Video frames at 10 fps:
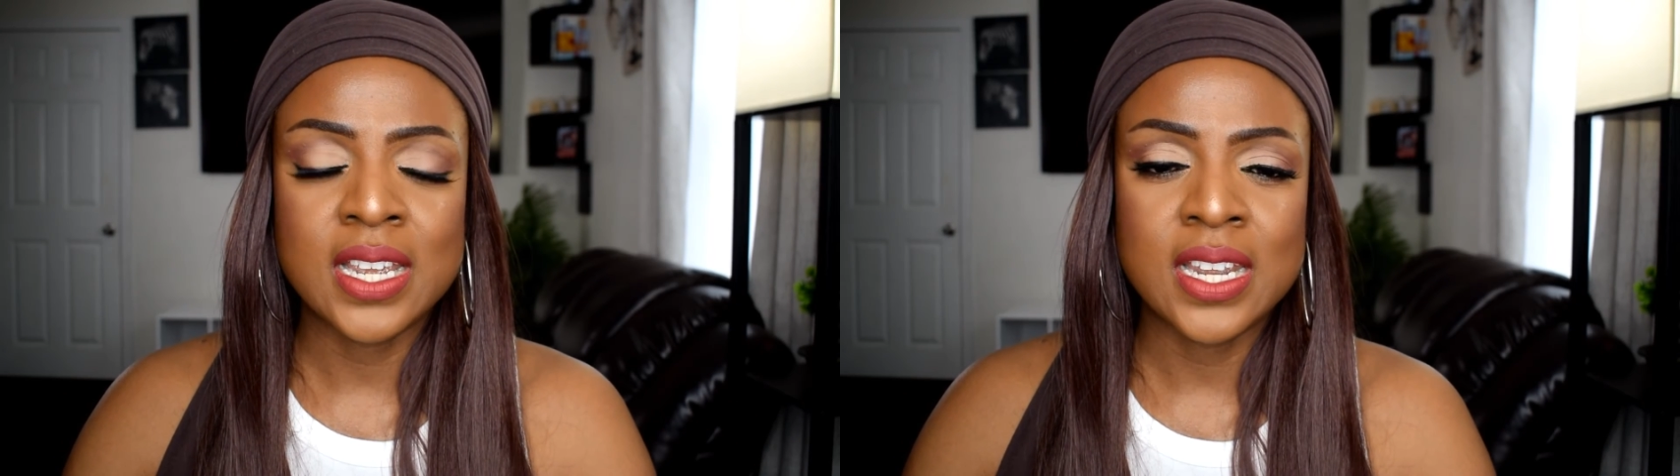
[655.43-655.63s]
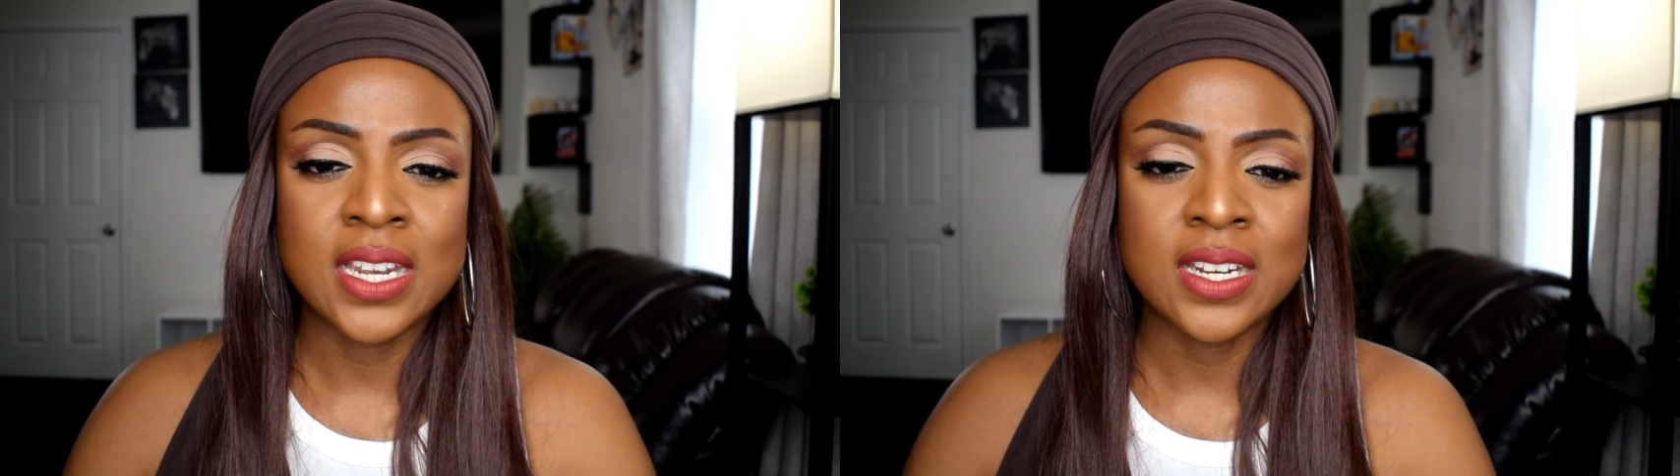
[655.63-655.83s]

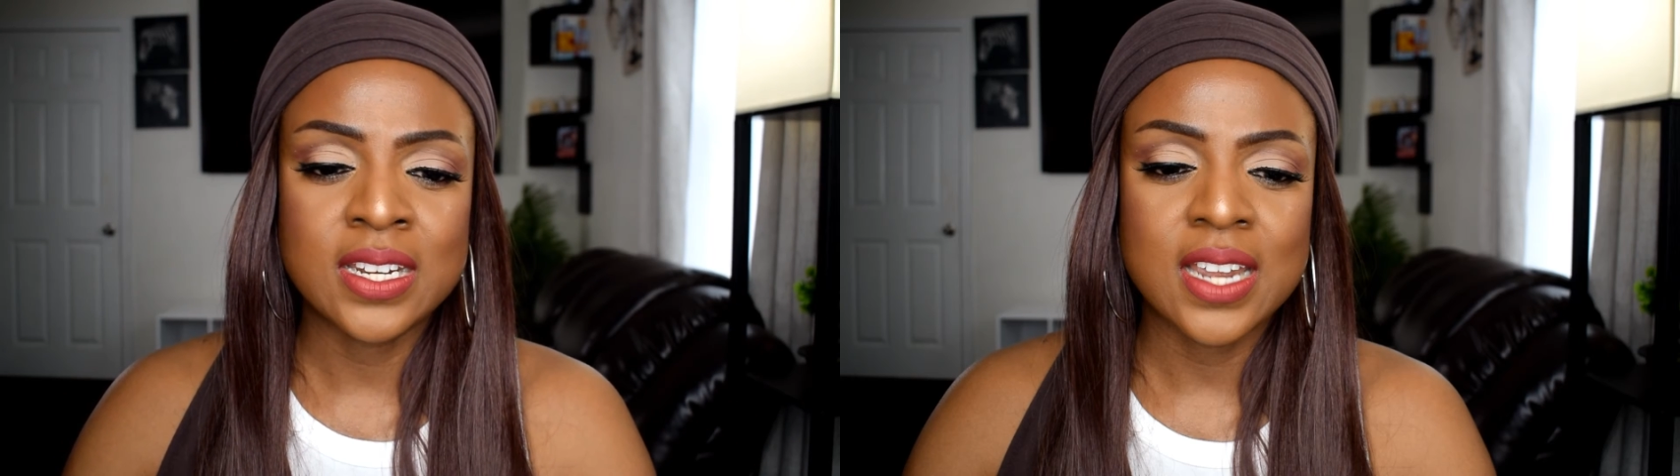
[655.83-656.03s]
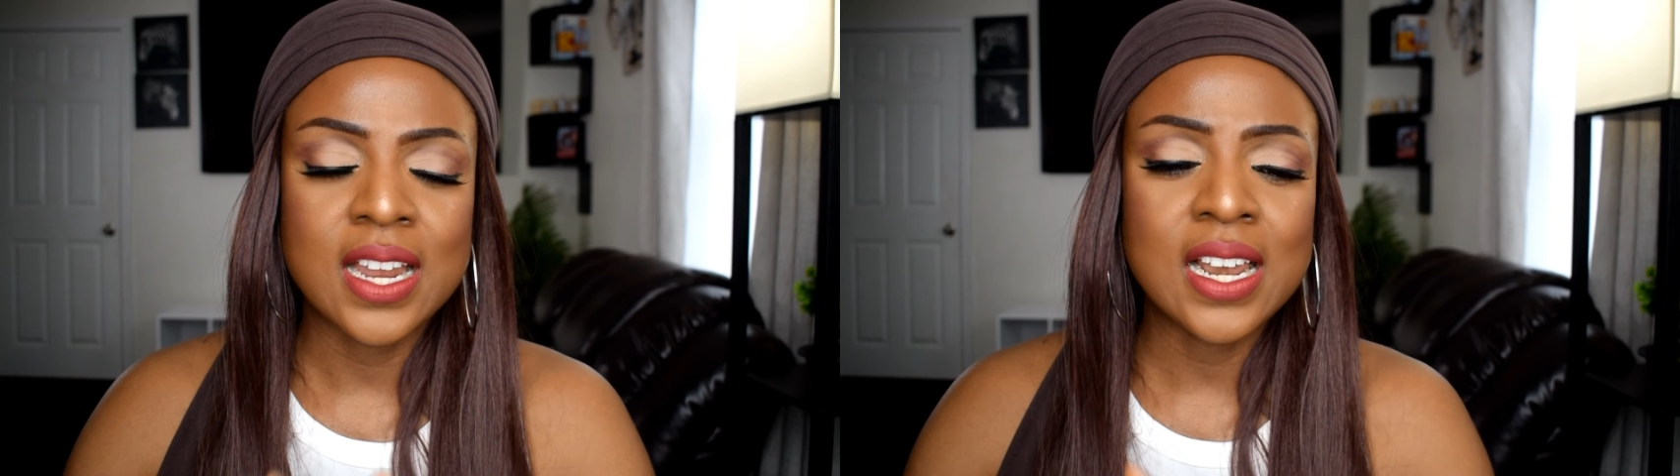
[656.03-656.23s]

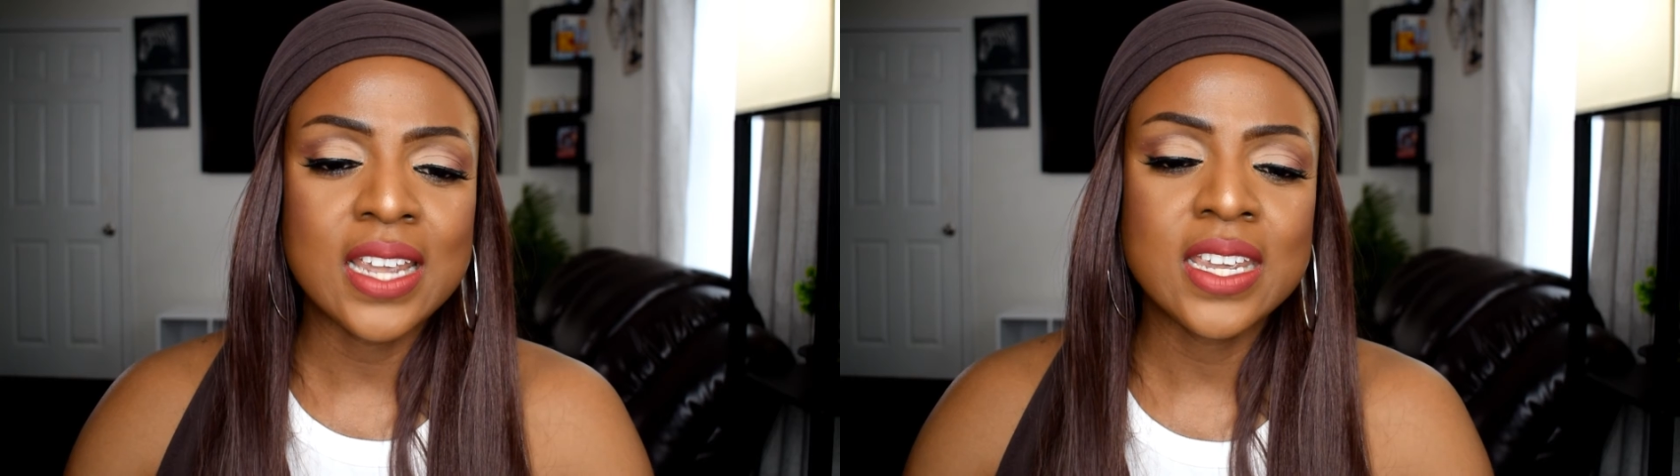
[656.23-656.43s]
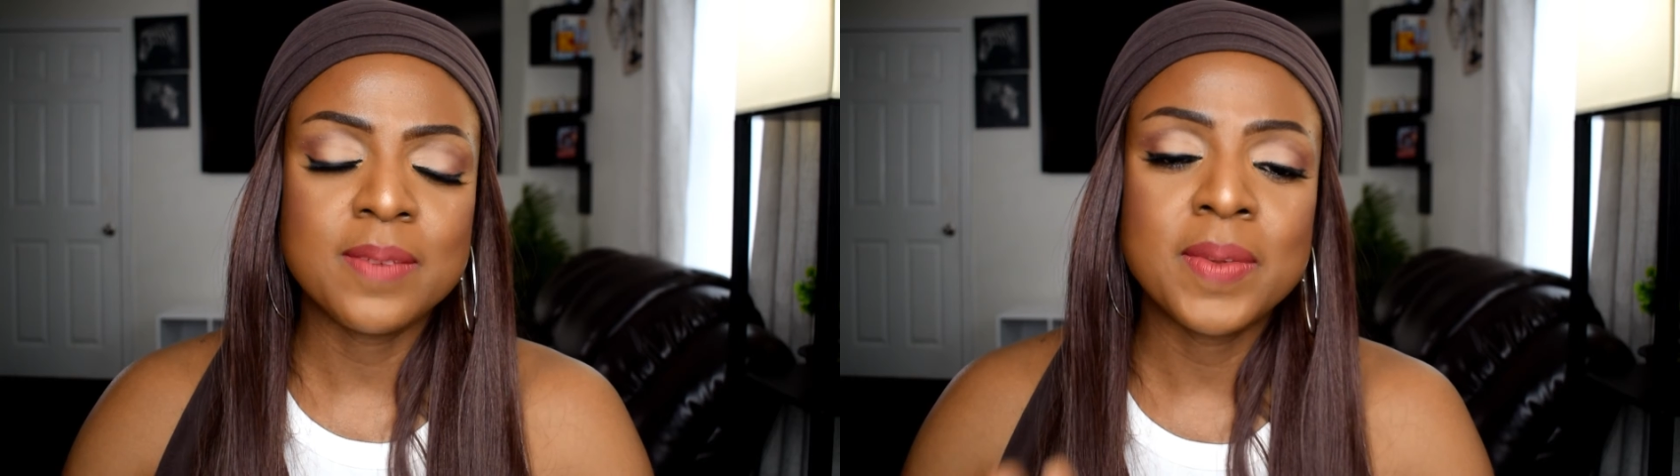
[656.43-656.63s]
and I like it.